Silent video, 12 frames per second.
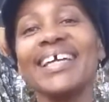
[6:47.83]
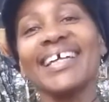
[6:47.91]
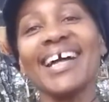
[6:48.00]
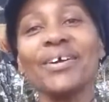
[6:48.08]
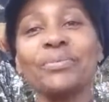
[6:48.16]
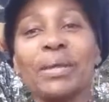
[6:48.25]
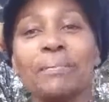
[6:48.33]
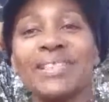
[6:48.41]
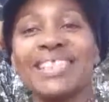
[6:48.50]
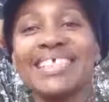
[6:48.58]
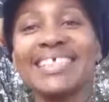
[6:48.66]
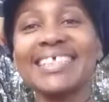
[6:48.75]
And I'll
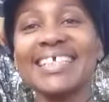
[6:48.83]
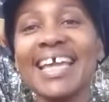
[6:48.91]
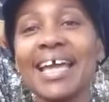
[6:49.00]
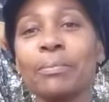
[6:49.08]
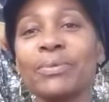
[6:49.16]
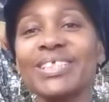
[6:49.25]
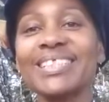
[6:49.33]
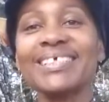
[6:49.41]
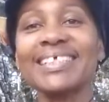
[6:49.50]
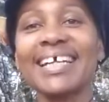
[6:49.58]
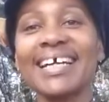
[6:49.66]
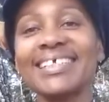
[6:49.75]
reposition the camera so
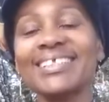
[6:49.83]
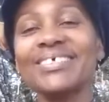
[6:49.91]
that I can